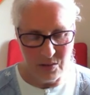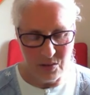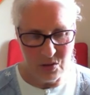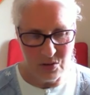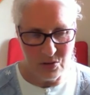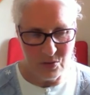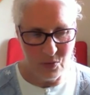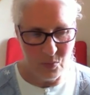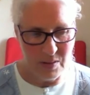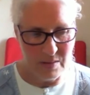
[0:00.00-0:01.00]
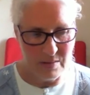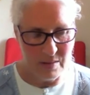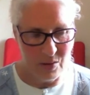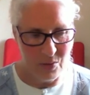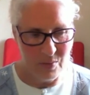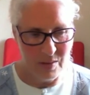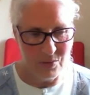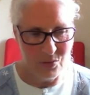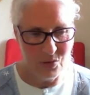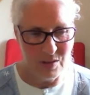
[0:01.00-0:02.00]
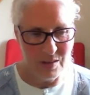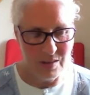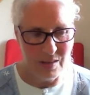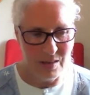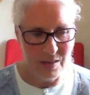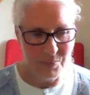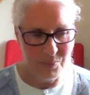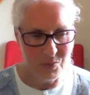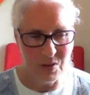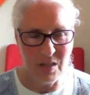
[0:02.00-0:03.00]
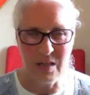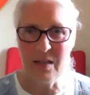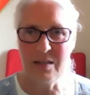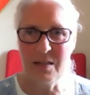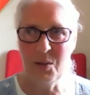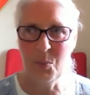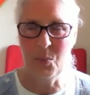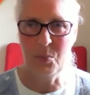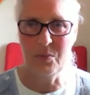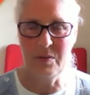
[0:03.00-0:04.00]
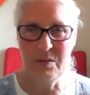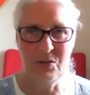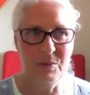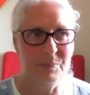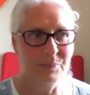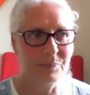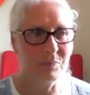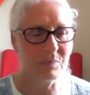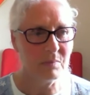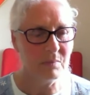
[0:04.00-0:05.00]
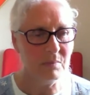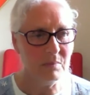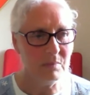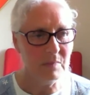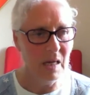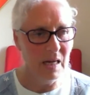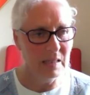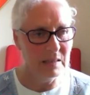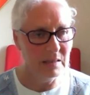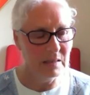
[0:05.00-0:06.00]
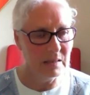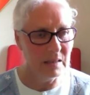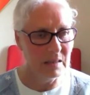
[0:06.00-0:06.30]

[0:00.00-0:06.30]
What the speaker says: just a few weeks ago, and she had a hip operation, and